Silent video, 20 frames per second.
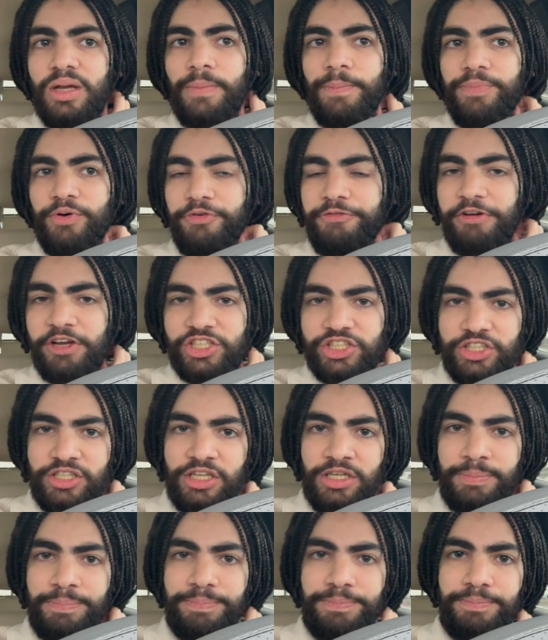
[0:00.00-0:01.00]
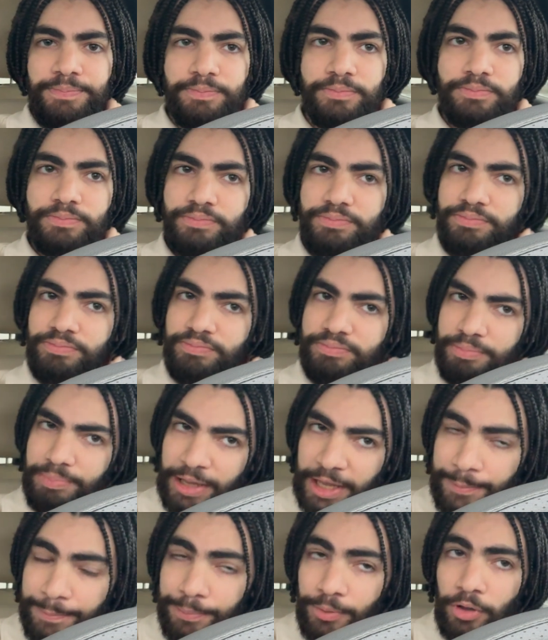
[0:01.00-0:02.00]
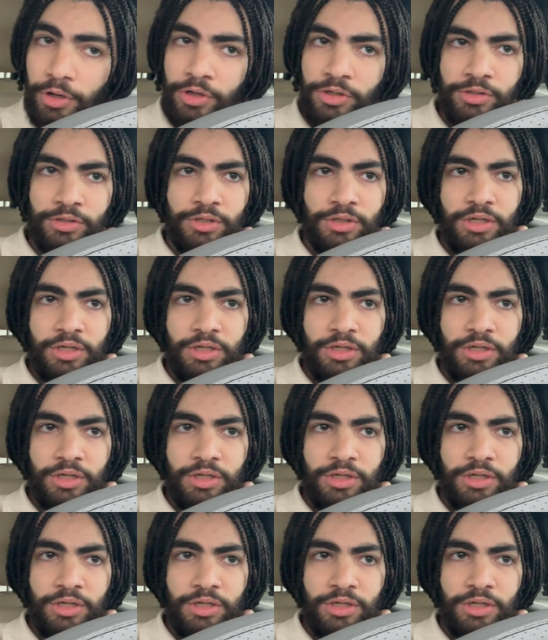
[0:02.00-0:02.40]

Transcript: professional people